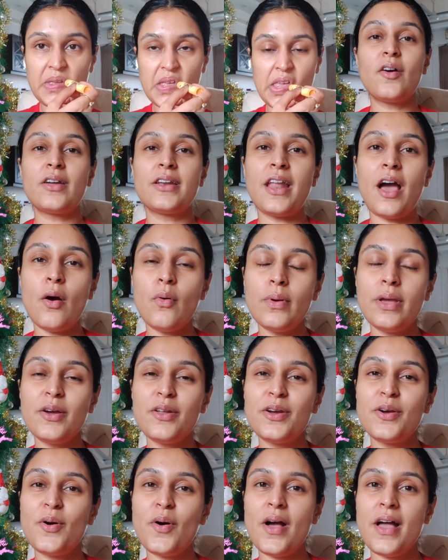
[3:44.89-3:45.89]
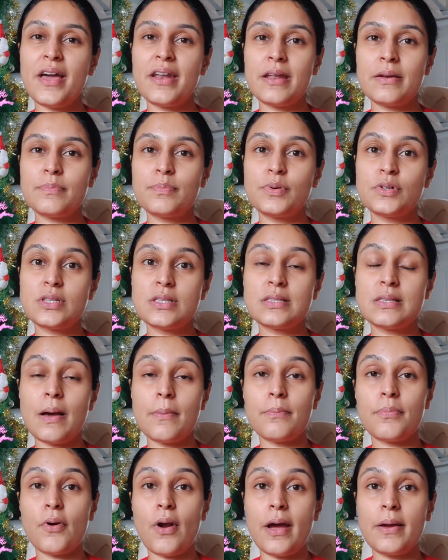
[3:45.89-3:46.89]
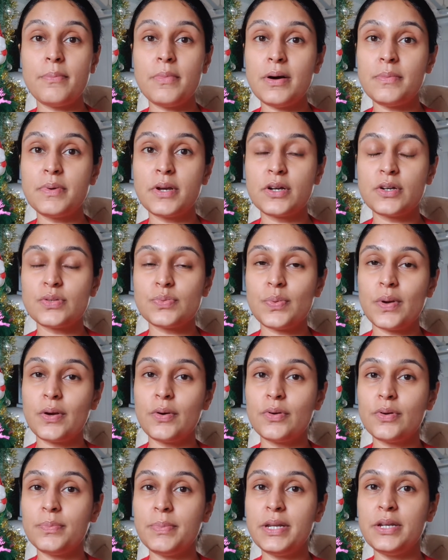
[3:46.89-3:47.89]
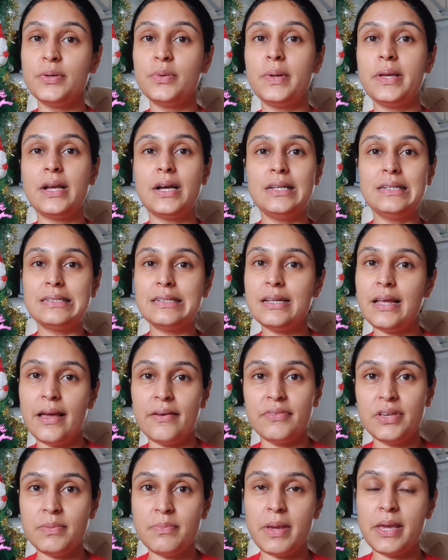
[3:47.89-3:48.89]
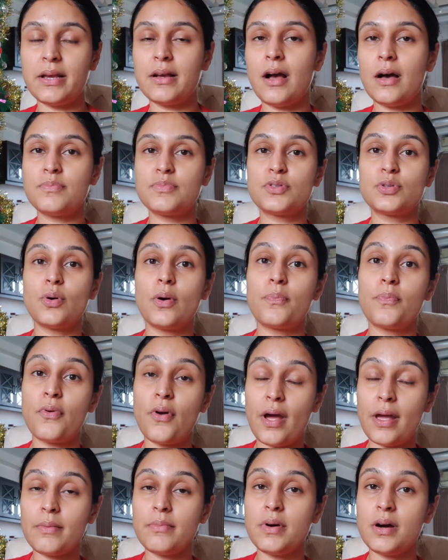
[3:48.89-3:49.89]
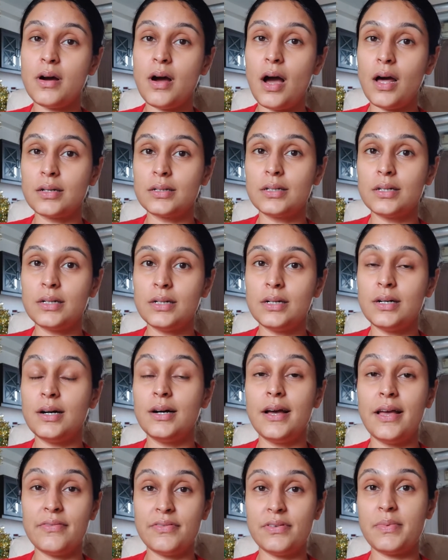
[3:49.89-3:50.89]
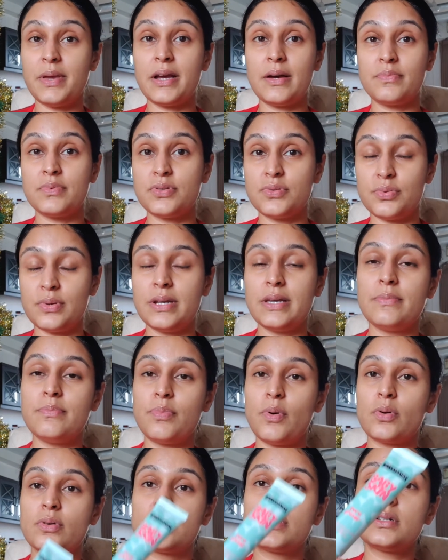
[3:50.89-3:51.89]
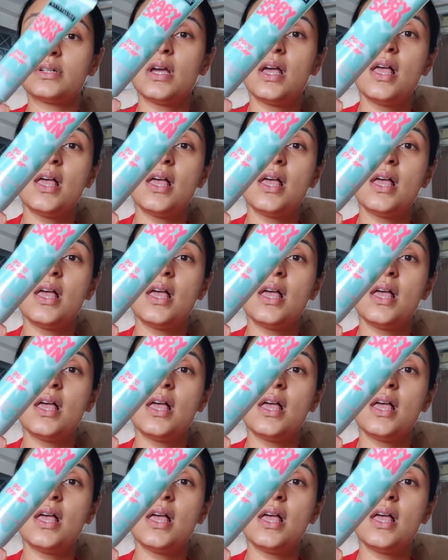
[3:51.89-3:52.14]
Okay, now we're going to go ahead and put some primer because we're going to be doing a little heavy makeup. So a primer under a heavy makeup is really important.